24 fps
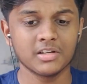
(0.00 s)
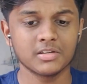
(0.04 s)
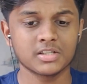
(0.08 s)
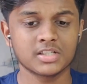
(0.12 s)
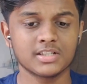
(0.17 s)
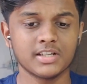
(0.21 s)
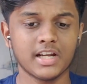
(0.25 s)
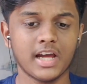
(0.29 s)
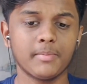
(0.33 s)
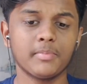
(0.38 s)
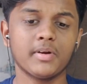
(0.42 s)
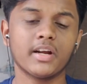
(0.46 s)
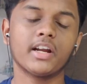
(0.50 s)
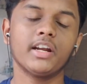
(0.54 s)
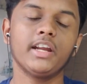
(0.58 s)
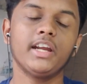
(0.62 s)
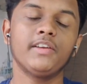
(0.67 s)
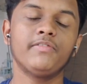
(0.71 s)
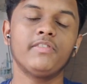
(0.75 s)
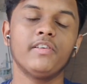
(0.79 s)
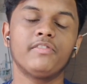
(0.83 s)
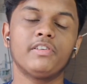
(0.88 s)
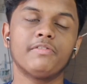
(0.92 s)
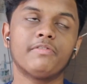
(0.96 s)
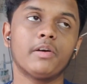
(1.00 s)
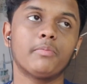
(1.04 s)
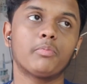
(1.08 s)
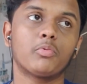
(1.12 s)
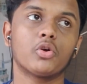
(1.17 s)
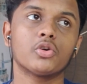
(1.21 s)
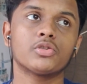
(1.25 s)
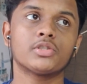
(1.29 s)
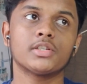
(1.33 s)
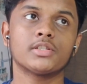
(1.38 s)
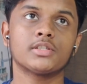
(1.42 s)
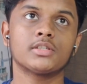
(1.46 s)
Snapdragon 855
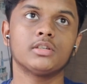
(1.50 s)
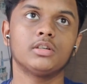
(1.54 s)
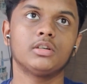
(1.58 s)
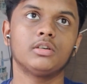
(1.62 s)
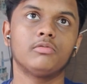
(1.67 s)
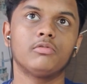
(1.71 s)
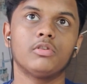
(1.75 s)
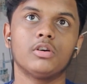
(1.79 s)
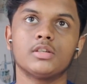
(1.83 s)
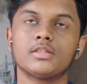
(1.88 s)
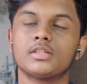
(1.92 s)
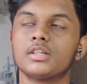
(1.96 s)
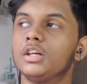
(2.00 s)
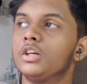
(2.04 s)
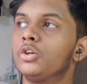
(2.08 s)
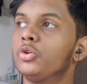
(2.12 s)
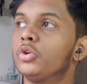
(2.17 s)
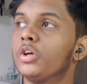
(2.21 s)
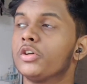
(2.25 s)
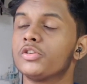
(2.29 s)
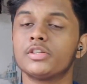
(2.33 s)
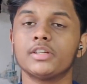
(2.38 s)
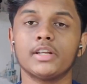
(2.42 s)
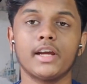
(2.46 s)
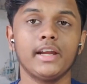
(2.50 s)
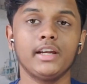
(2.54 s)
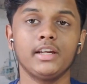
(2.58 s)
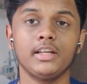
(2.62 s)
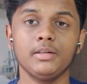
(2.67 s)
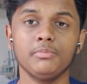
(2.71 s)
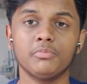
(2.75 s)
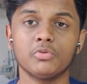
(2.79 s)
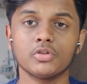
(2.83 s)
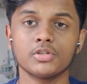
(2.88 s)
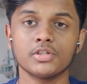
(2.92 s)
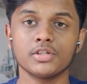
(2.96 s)
processor was a
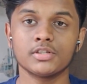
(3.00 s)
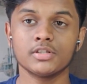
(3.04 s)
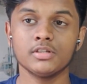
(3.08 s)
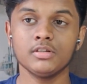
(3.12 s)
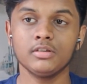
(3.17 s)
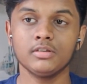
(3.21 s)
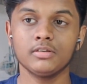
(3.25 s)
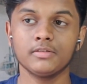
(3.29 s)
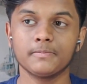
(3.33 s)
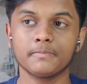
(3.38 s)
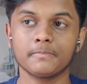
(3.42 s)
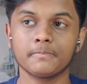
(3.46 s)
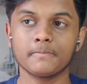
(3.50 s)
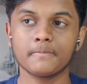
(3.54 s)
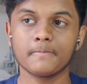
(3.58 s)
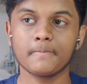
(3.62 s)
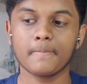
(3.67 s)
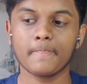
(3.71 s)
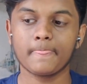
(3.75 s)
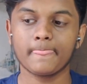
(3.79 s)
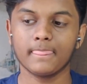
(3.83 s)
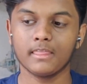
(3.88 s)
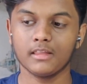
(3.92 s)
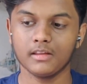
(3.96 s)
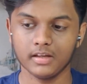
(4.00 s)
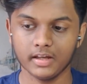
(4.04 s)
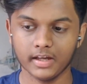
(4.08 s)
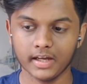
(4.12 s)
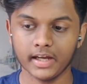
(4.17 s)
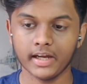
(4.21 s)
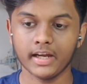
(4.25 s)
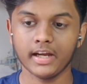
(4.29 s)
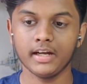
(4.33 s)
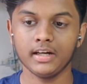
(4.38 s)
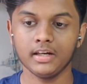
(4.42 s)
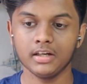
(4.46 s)
2019 processor,
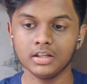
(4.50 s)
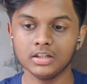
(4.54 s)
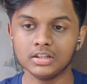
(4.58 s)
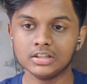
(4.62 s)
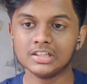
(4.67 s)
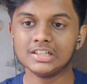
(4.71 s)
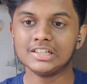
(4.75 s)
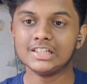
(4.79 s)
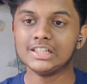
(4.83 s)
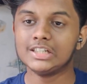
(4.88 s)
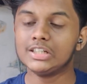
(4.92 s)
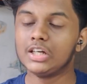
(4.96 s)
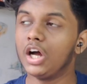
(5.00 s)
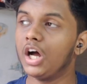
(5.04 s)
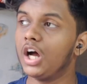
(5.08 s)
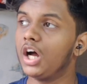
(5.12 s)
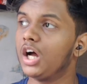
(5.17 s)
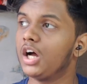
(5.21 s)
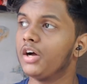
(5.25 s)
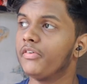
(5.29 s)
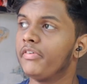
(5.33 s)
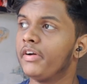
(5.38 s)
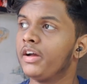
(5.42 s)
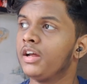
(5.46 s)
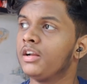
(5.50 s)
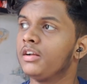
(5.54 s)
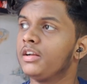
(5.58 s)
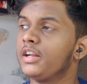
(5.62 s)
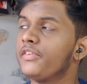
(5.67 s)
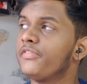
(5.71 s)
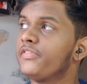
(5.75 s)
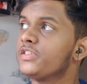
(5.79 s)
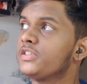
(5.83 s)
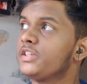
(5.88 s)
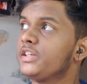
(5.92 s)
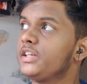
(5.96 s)
and where
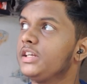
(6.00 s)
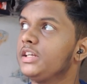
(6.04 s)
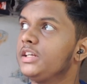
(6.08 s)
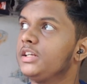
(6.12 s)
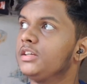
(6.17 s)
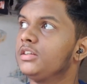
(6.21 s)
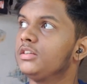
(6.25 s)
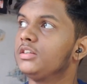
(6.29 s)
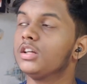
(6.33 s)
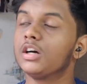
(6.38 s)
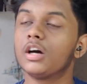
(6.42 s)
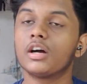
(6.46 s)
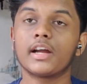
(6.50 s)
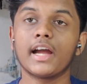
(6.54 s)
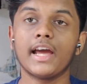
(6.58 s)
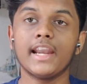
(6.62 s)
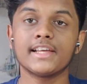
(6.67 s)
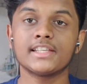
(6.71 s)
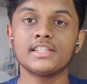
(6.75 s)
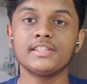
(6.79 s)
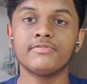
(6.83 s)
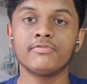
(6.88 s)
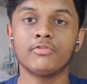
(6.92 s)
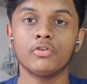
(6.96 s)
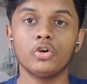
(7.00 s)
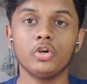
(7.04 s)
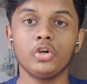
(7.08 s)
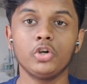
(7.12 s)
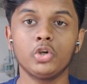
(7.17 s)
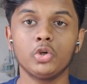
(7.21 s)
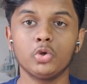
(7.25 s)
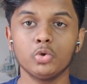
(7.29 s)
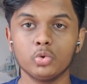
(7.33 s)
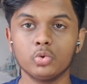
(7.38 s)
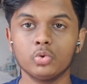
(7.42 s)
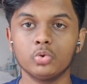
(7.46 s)
if you see the Galaxy
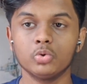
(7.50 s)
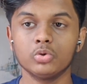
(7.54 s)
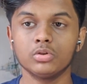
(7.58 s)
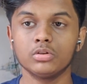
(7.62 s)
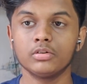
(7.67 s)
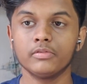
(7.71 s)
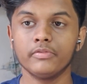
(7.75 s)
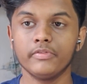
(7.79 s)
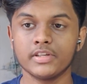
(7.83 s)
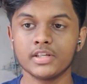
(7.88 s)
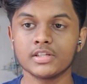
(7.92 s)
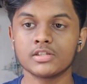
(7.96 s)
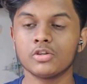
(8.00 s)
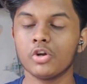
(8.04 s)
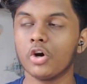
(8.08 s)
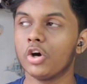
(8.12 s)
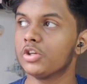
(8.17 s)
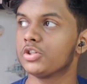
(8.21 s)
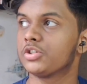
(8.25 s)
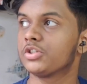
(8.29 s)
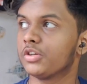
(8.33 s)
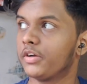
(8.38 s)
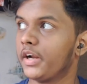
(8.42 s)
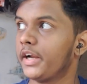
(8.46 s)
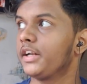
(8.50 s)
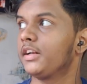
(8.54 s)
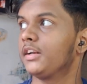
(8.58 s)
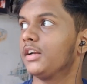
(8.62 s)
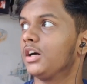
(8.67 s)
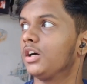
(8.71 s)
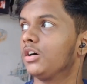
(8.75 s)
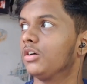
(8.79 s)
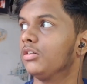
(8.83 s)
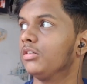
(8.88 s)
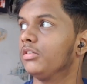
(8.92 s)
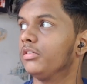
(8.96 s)
Fold 2, which is launched right
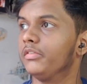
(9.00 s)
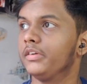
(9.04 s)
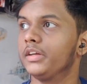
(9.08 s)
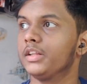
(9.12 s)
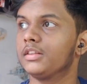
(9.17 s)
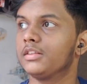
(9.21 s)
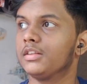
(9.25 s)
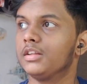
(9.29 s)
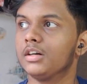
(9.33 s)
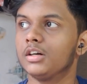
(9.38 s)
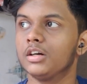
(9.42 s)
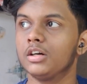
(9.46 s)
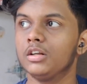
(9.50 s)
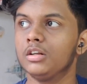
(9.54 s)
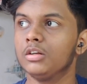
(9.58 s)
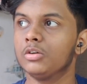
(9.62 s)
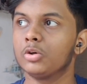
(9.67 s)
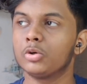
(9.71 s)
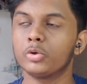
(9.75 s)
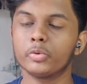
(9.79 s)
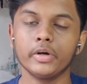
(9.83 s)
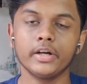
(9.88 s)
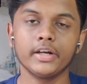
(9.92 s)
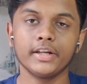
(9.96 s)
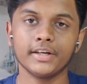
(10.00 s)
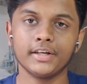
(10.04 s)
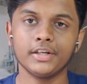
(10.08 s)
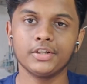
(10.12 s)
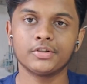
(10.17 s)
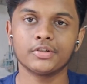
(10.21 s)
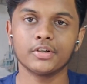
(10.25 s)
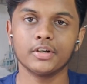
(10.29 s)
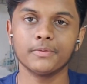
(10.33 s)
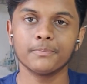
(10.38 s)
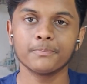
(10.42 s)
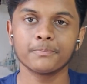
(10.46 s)
now with the Note 20
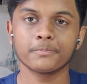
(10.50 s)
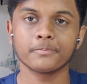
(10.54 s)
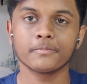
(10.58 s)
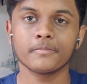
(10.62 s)
Ultra,